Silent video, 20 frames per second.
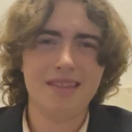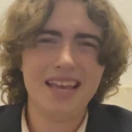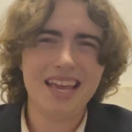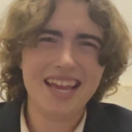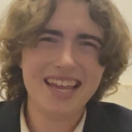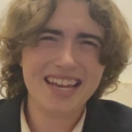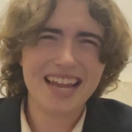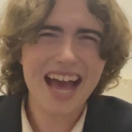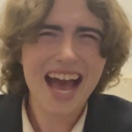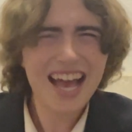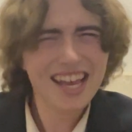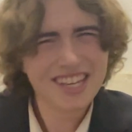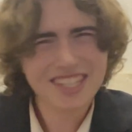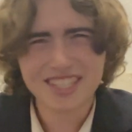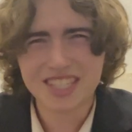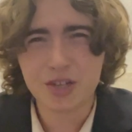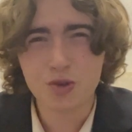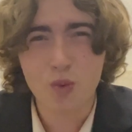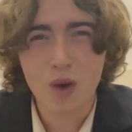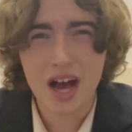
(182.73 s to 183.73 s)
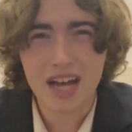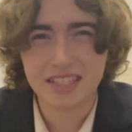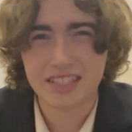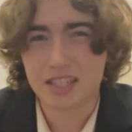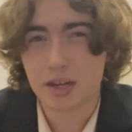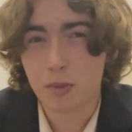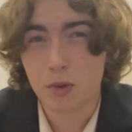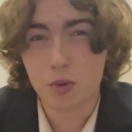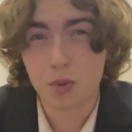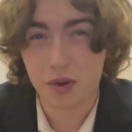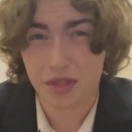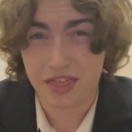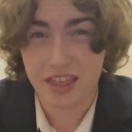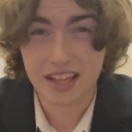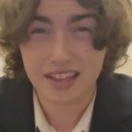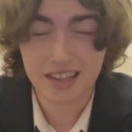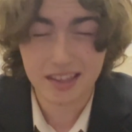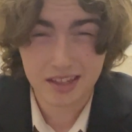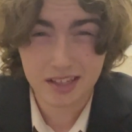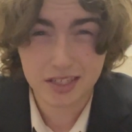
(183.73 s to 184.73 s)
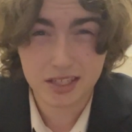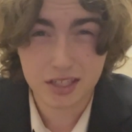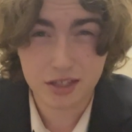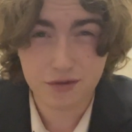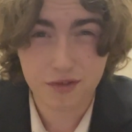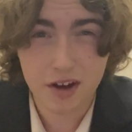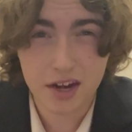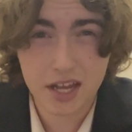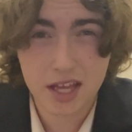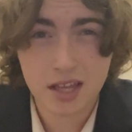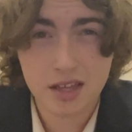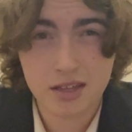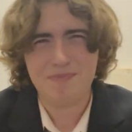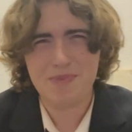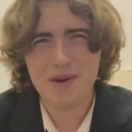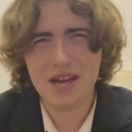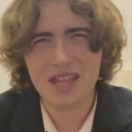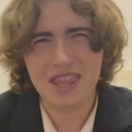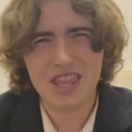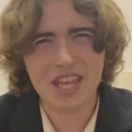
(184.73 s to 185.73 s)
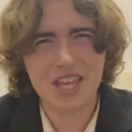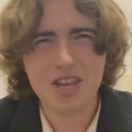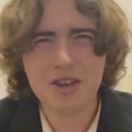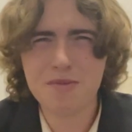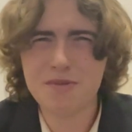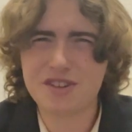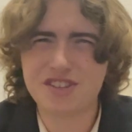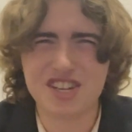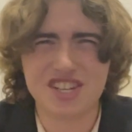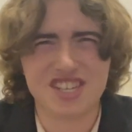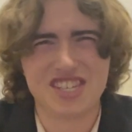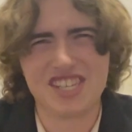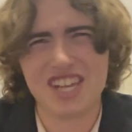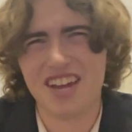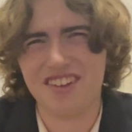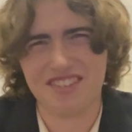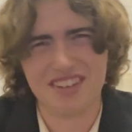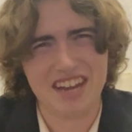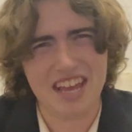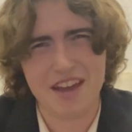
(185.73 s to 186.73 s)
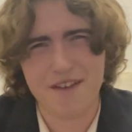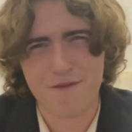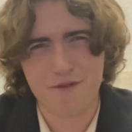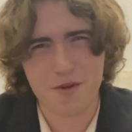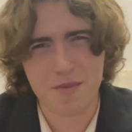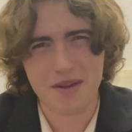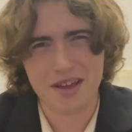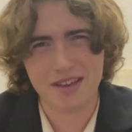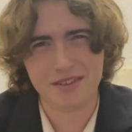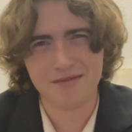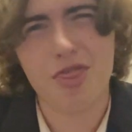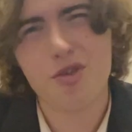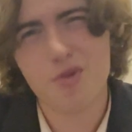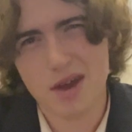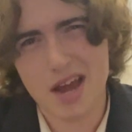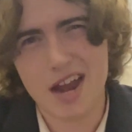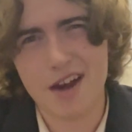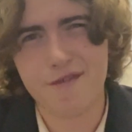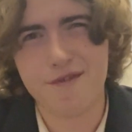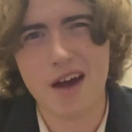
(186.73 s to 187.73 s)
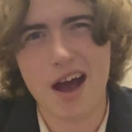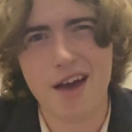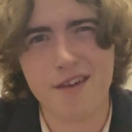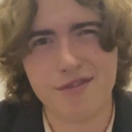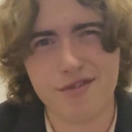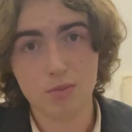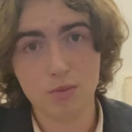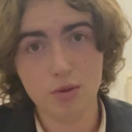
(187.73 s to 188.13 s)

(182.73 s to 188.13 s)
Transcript: And I can see why someone would think that this is funny, but the humor just doesn't hit for me. 3 out of 5.